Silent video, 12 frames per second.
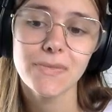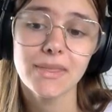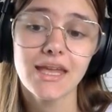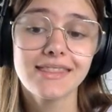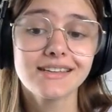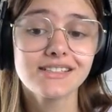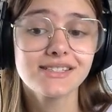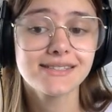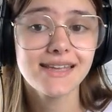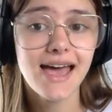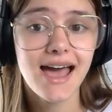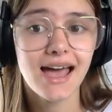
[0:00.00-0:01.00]
And that's
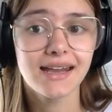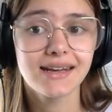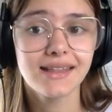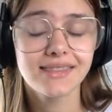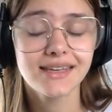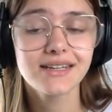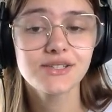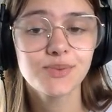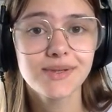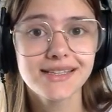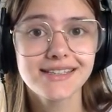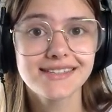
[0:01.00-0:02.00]
sad. That is
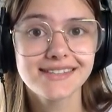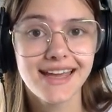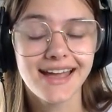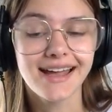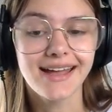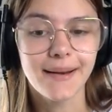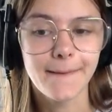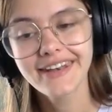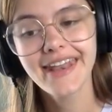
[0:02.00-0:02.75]
really sad.